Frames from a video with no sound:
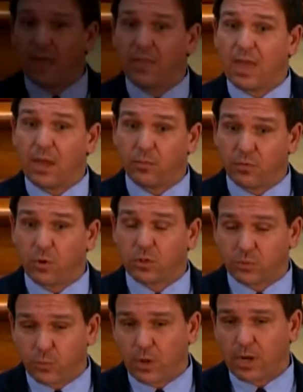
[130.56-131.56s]
Now,
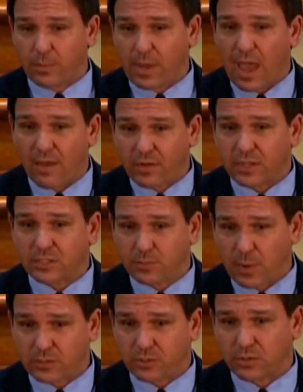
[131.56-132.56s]
Polsky is calling for
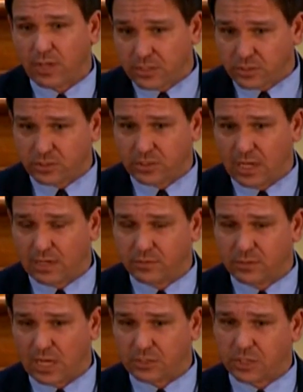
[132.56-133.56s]
Governor Ron DeSantis,
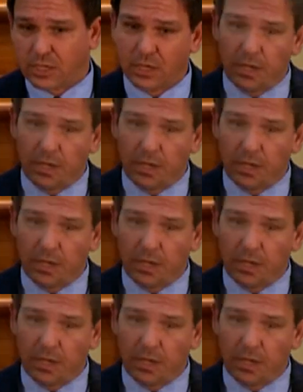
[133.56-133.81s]
whose wife